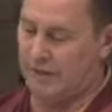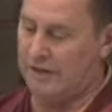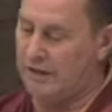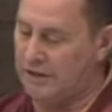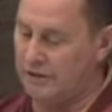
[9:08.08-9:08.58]

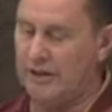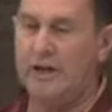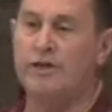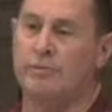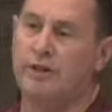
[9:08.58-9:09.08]
And then
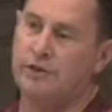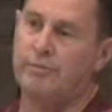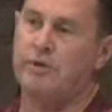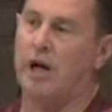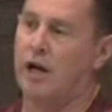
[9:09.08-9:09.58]
you can be
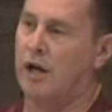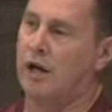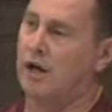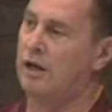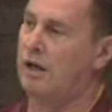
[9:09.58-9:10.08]
tripta.
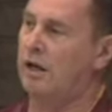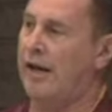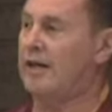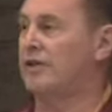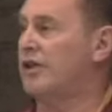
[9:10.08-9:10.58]

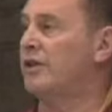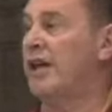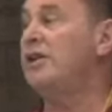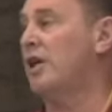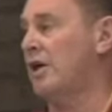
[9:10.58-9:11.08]
And until
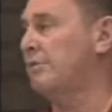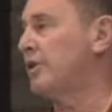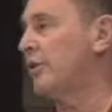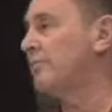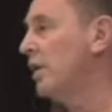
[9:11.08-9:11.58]
then you're not going
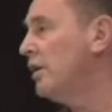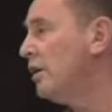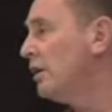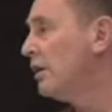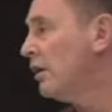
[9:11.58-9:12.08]
to be tripta.
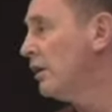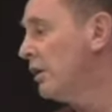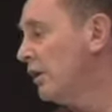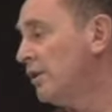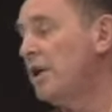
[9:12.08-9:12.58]

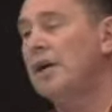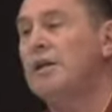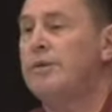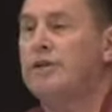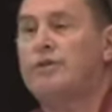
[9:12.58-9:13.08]
You're not
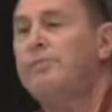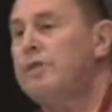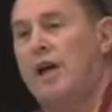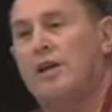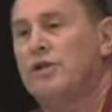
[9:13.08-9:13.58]
going to be
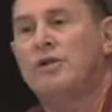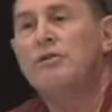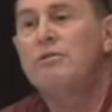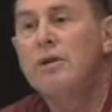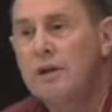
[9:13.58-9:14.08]
tripta as
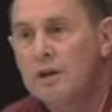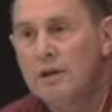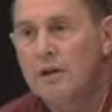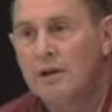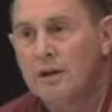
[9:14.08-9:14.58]
you.
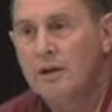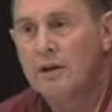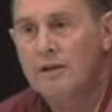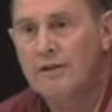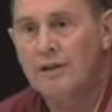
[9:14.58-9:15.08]

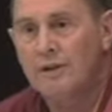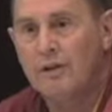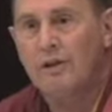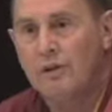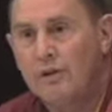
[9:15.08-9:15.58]
See,
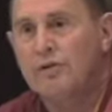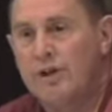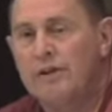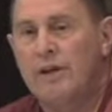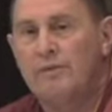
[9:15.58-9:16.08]
you
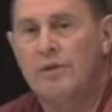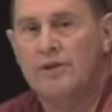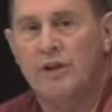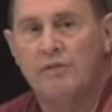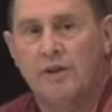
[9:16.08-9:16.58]
say your name to
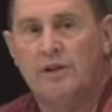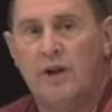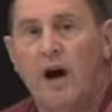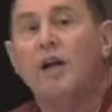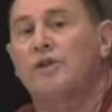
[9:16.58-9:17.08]
yourself is
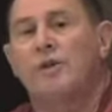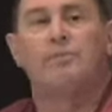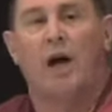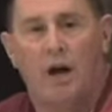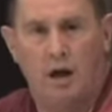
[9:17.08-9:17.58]

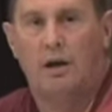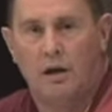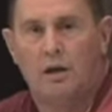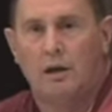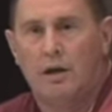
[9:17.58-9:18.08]
atripta.
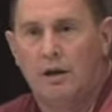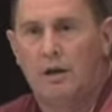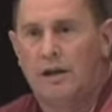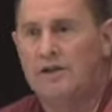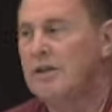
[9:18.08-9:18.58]

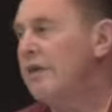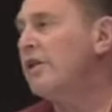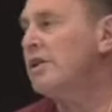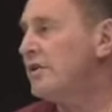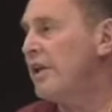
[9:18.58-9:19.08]
Is
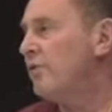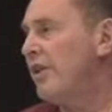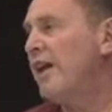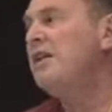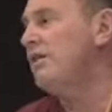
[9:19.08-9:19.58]
never content
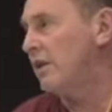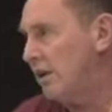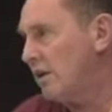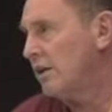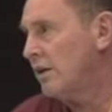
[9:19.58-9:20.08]
with
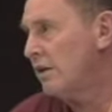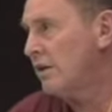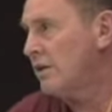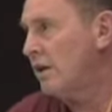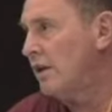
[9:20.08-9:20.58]
anything.
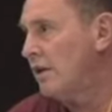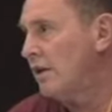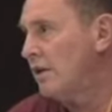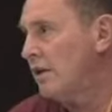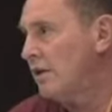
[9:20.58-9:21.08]
See?
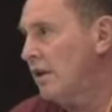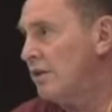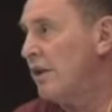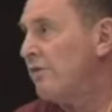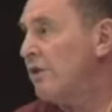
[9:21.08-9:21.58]

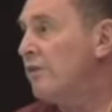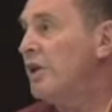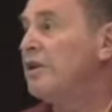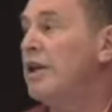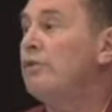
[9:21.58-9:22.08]
Is never even
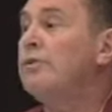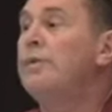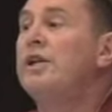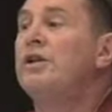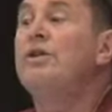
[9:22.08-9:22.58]
content with
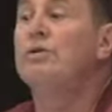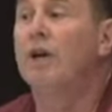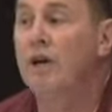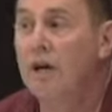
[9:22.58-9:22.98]
being you.